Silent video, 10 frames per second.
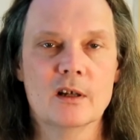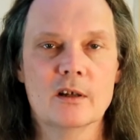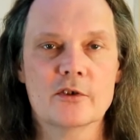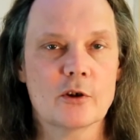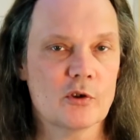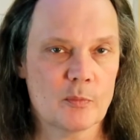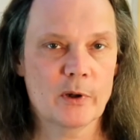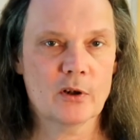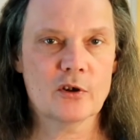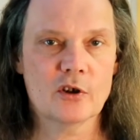So it's
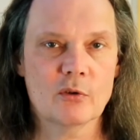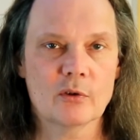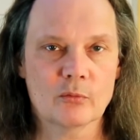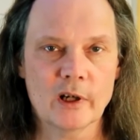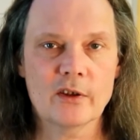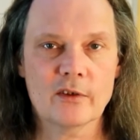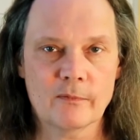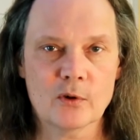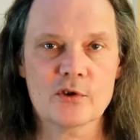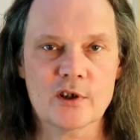better to do it right the
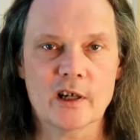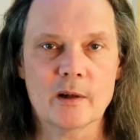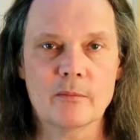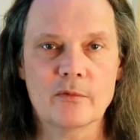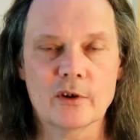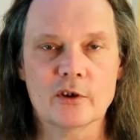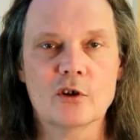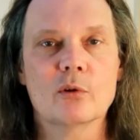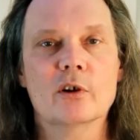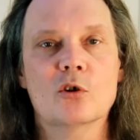first time than to
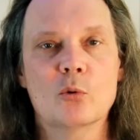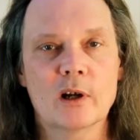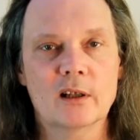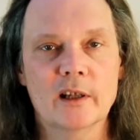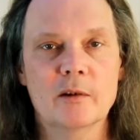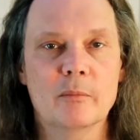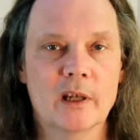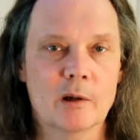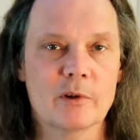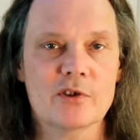do it quickly,
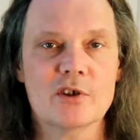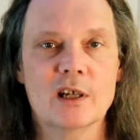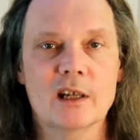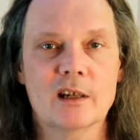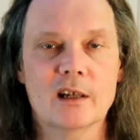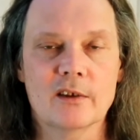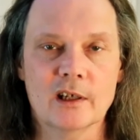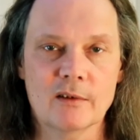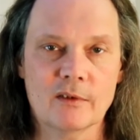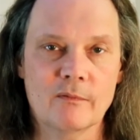make a mistake, and then
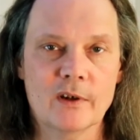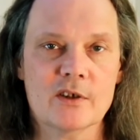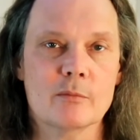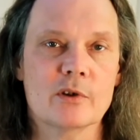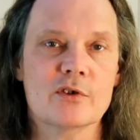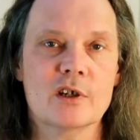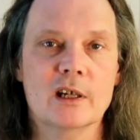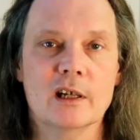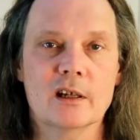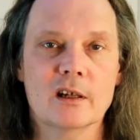have to fix a
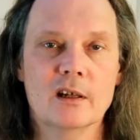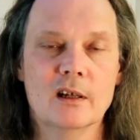mistake.